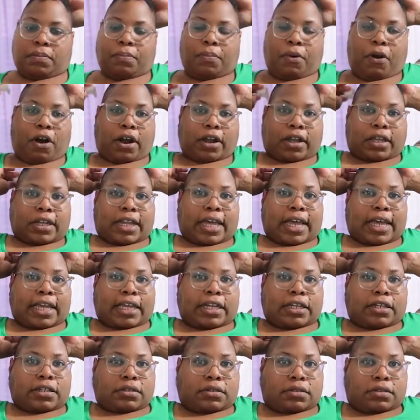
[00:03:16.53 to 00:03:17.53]
Park
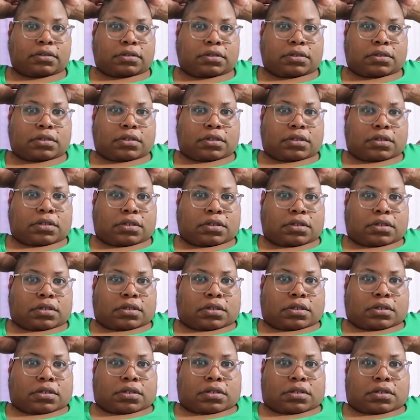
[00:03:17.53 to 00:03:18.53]
Lane,
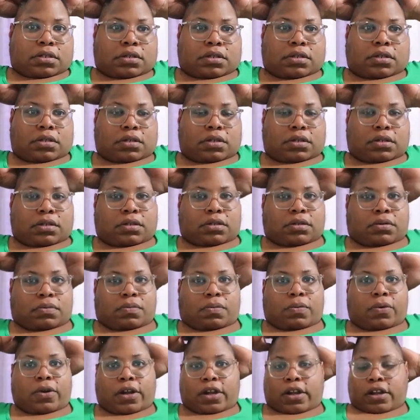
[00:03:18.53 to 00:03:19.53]

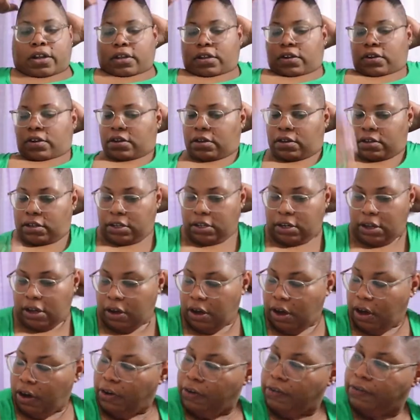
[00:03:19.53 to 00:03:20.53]
where, you know,
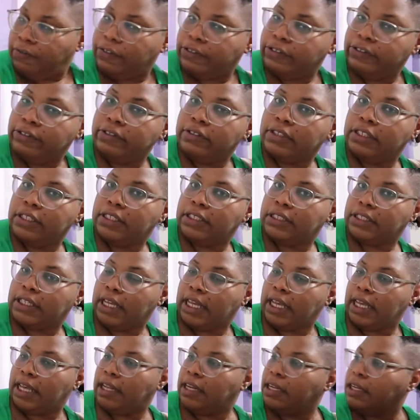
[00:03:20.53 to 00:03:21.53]
Whole Foods is at
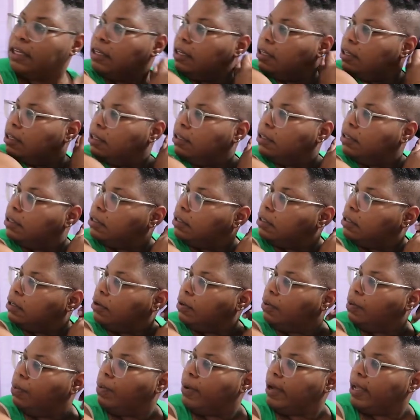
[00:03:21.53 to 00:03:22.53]
and
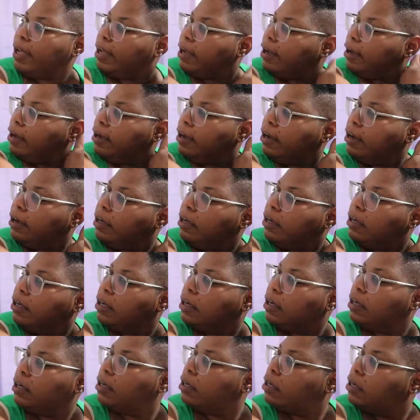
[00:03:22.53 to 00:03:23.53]
where
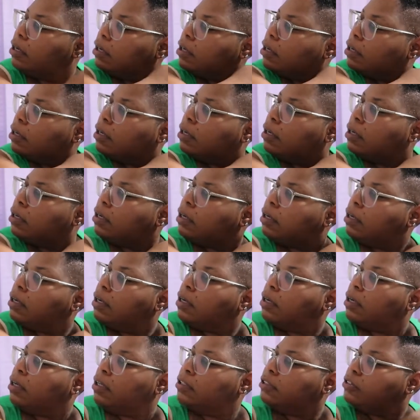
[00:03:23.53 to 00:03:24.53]

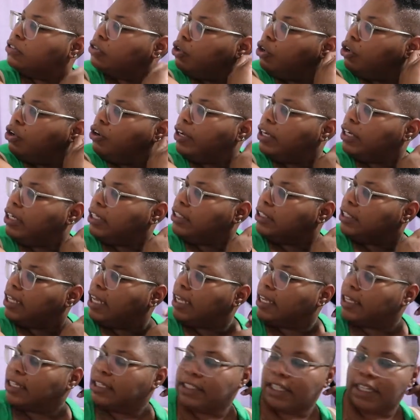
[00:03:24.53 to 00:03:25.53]
Torrid is
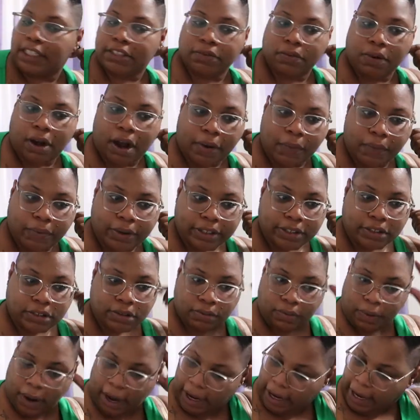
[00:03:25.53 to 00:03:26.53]
at, because that's where I went
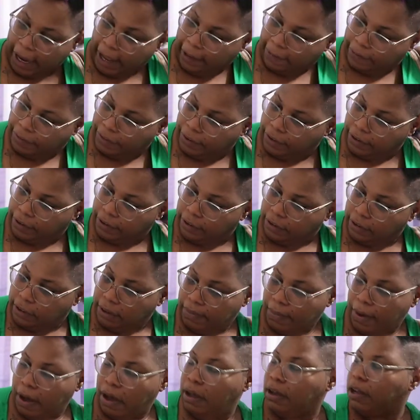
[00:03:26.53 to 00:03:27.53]
to right after
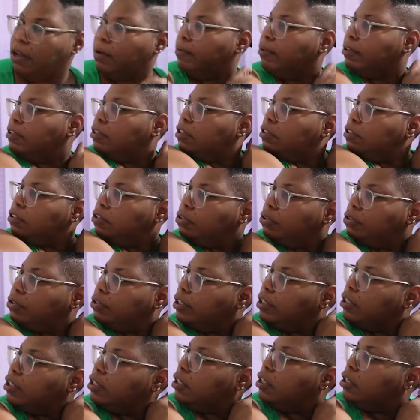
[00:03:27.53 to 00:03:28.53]
the mall. I went to
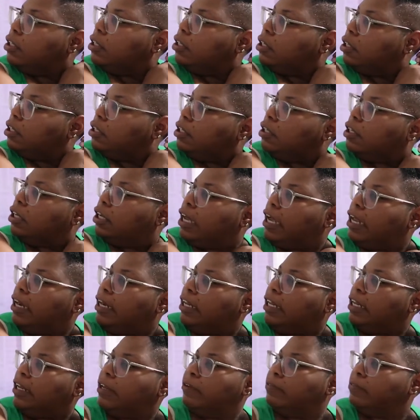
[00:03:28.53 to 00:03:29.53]
Torrid,
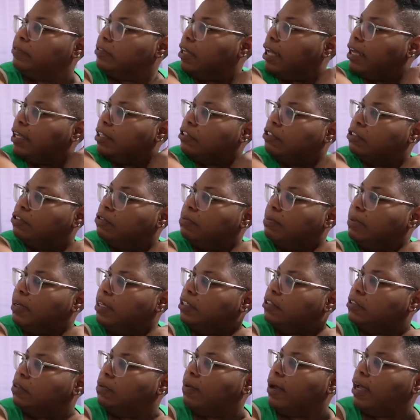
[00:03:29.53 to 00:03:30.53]
and then it was like 2
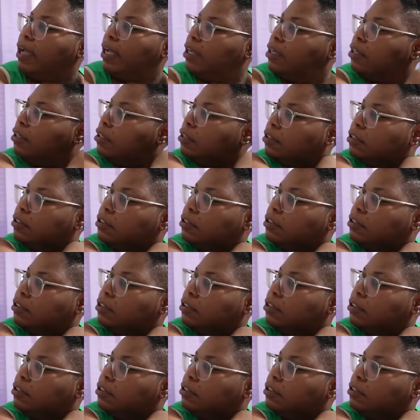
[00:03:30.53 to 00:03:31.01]
minutes away.